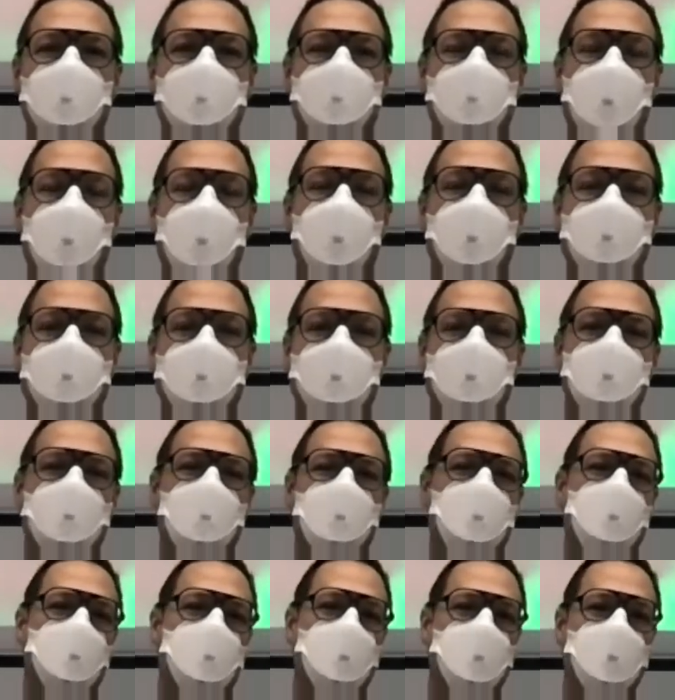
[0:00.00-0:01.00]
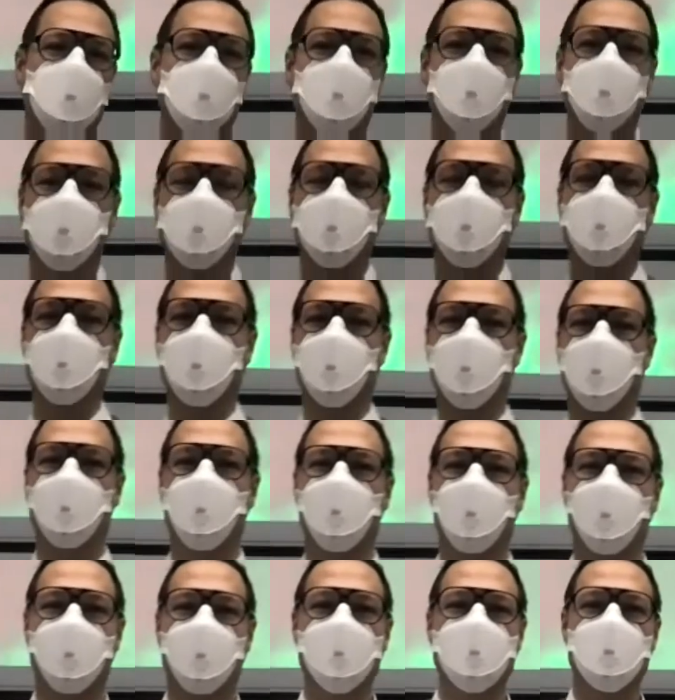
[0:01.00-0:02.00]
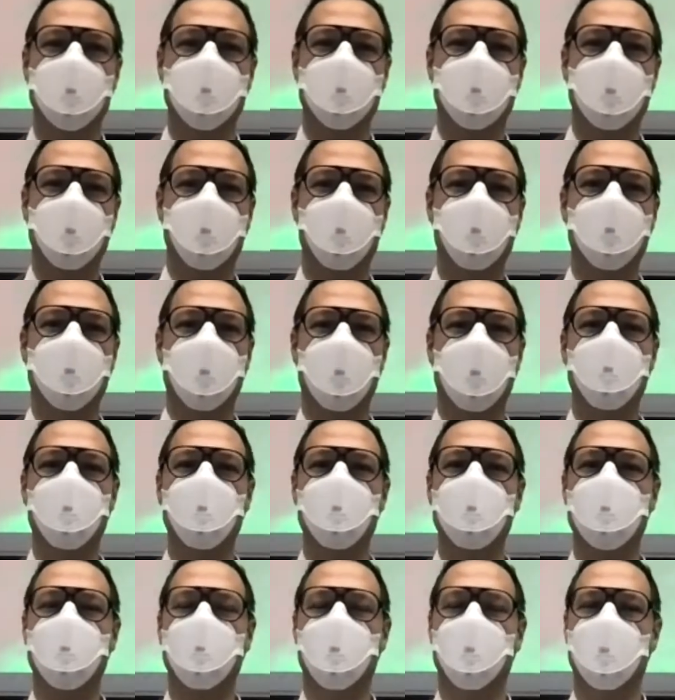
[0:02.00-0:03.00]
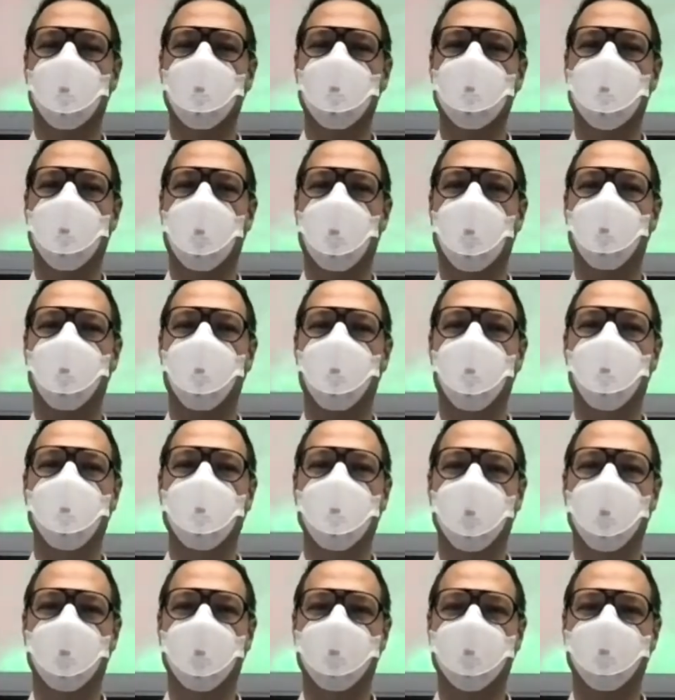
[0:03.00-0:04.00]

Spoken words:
dyes, specific fluorophores that you can use for these kind of imaging.